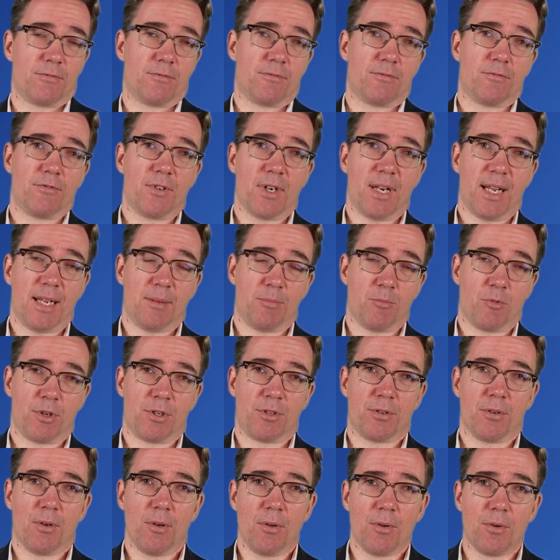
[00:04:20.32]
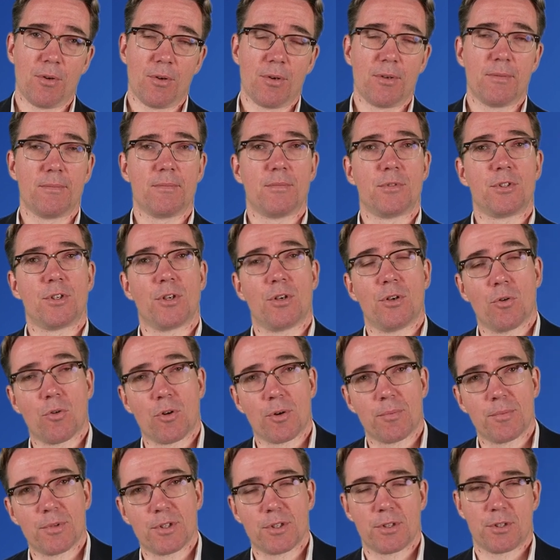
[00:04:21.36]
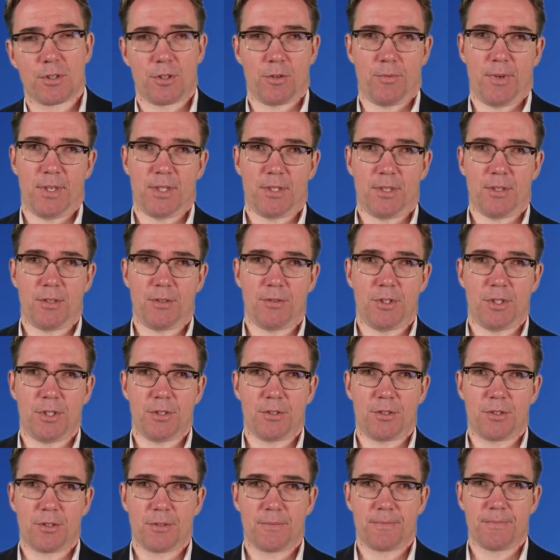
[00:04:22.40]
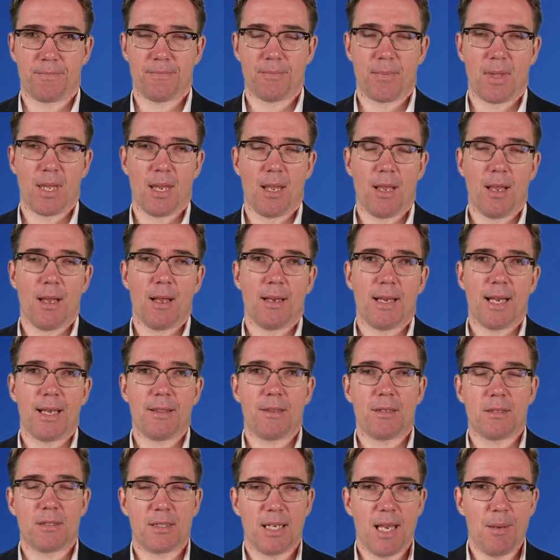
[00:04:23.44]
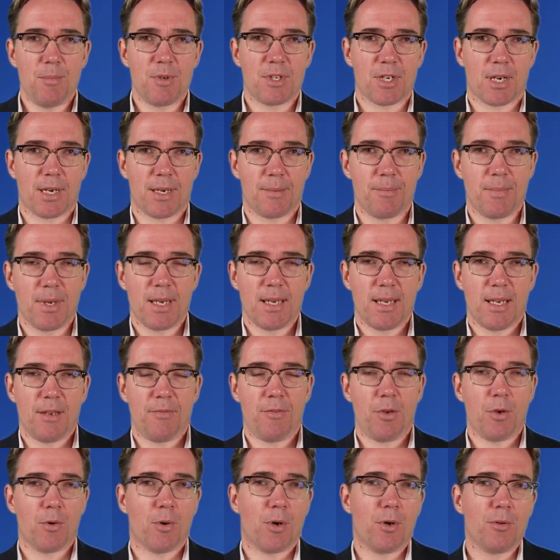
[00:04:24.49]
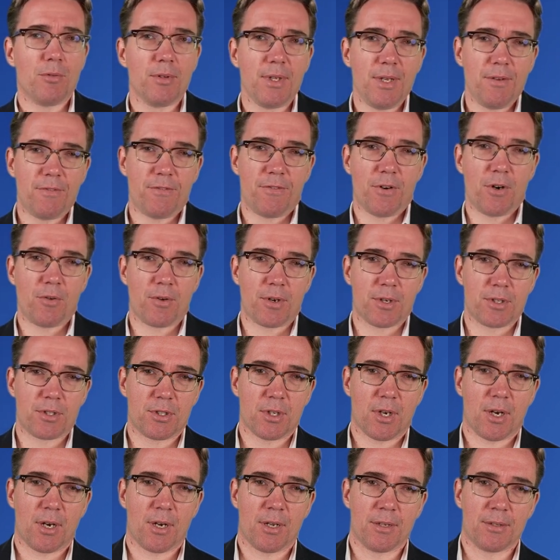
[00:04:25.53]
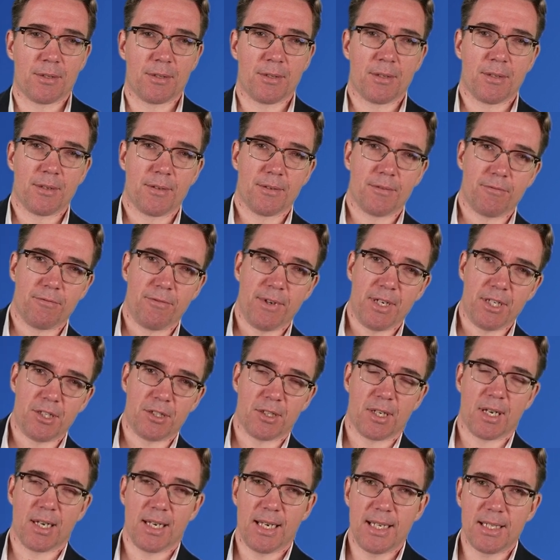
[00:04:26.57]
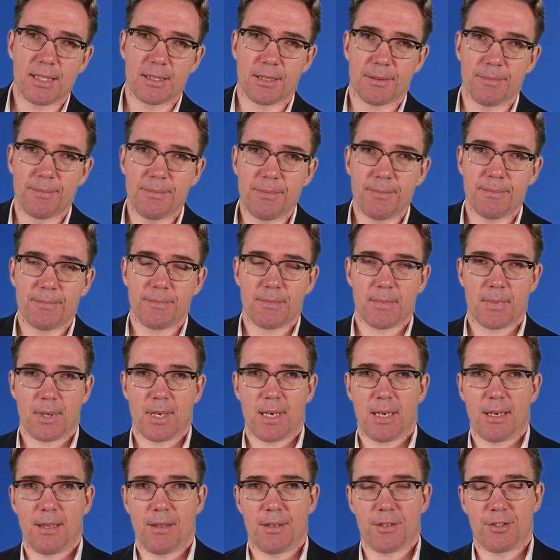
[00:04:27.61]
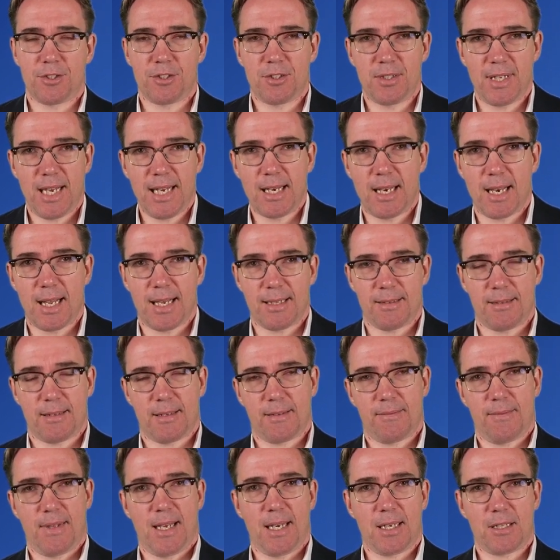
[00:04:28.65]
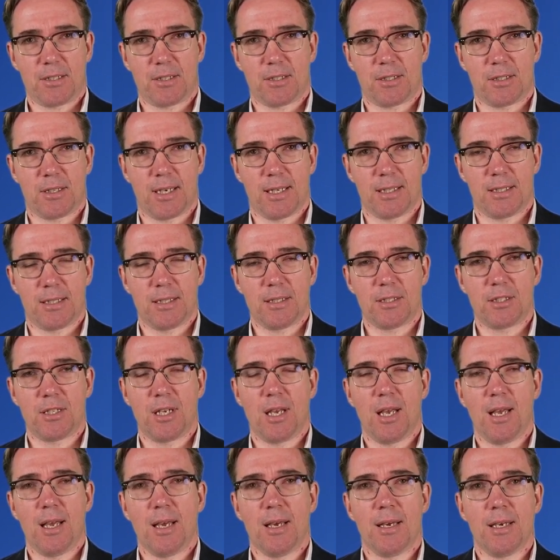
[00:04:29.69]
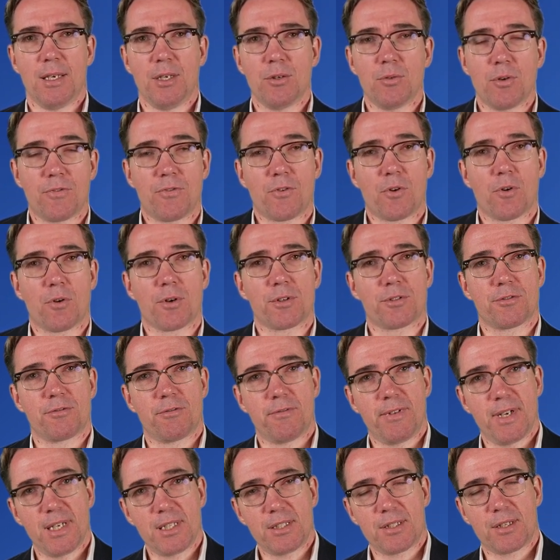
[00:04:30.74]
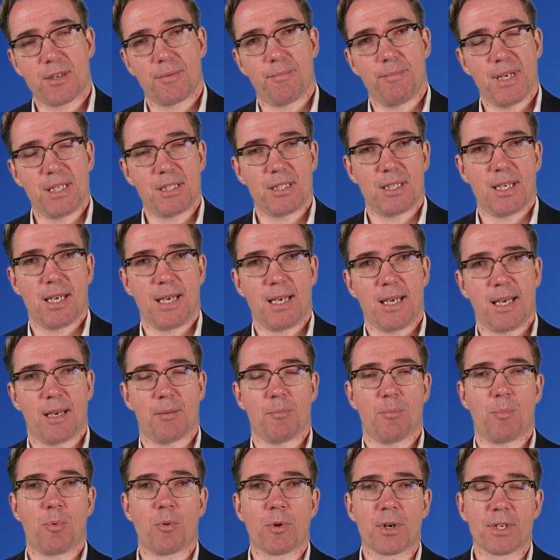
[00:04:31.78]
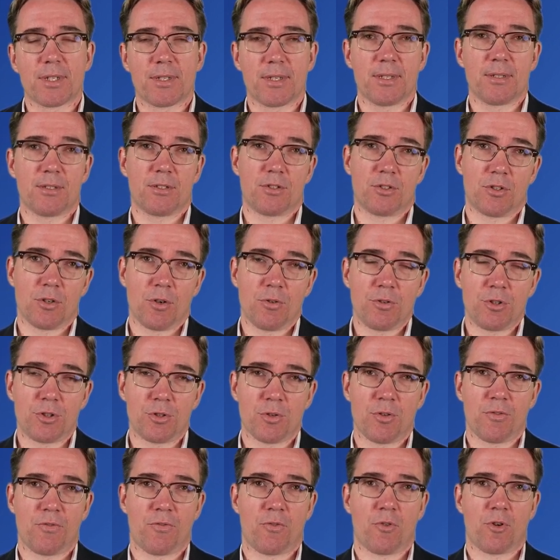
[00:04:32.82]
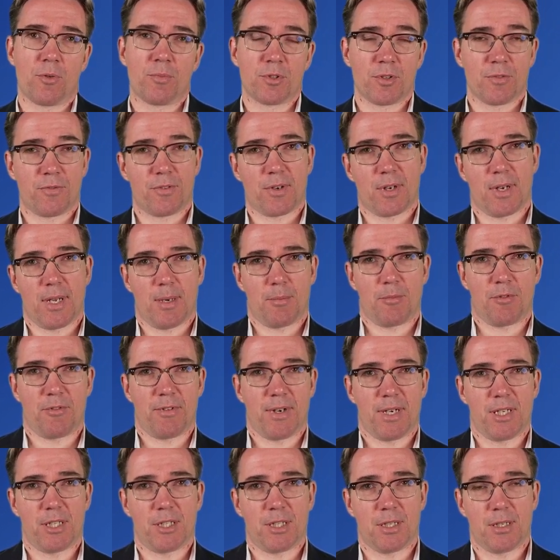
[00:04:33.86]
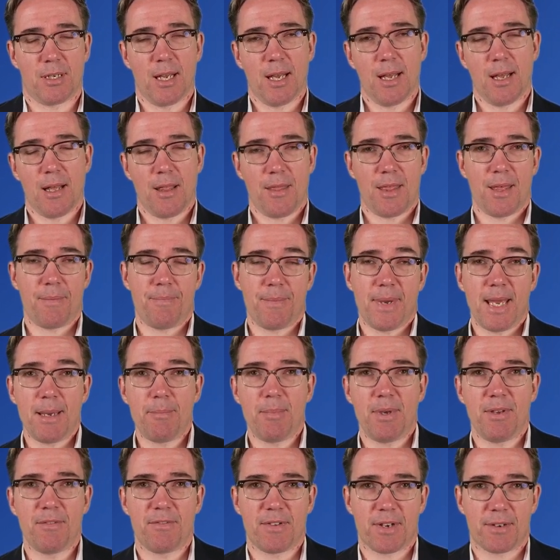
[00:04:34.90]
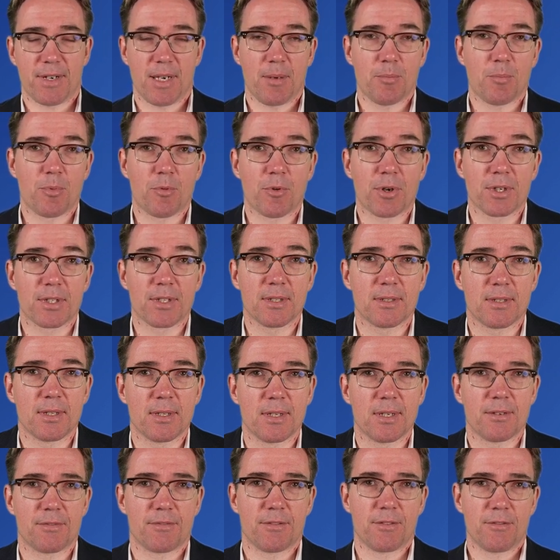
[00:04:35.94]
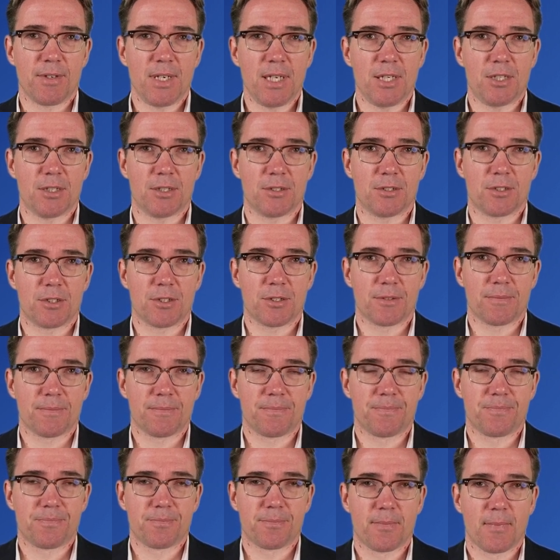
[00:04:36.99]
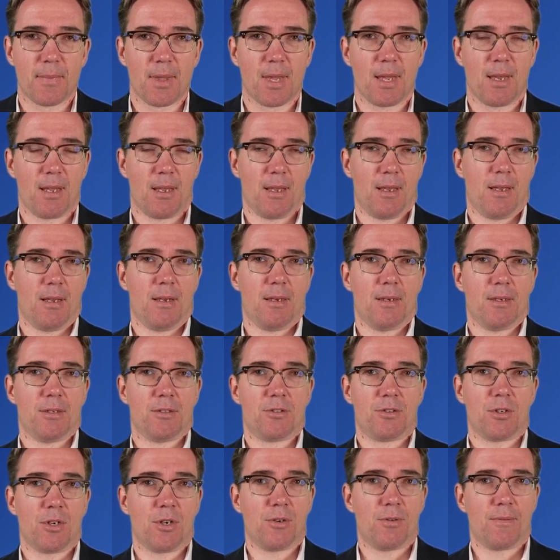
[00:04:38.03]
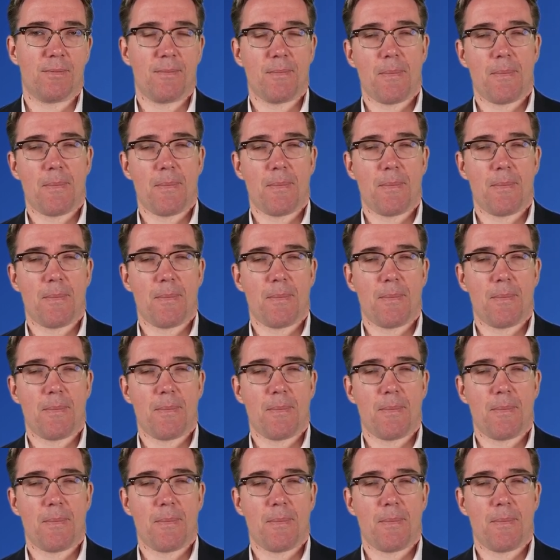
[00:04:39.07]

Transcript: relate more to law, to norms, to institutions. At the same time, if you only focus on regionalism, state-led exercises, you of course risk missing important social forms of collaboration that may be very important in different regions. So,